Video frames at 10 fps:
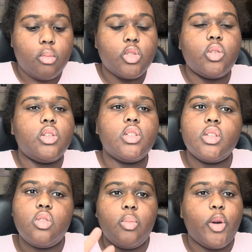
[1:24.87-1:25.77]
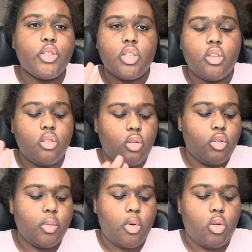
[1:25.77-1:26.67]
So this is in no particular
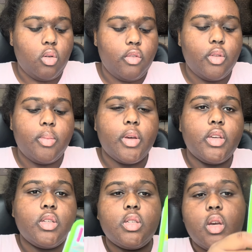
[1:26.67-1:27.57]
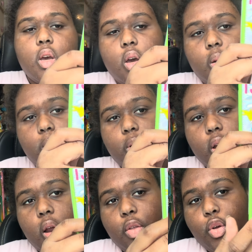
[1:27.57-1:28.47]
order. I'm all over the place.
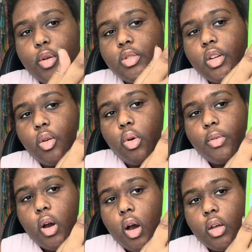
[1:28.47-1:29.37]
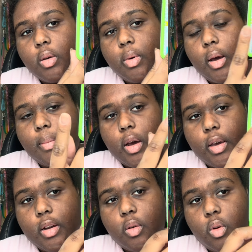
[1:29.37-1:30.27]
But I thought I was getting a rough collie, but I'm not
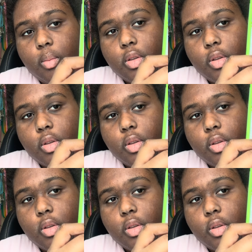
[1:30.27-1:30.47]
getting one.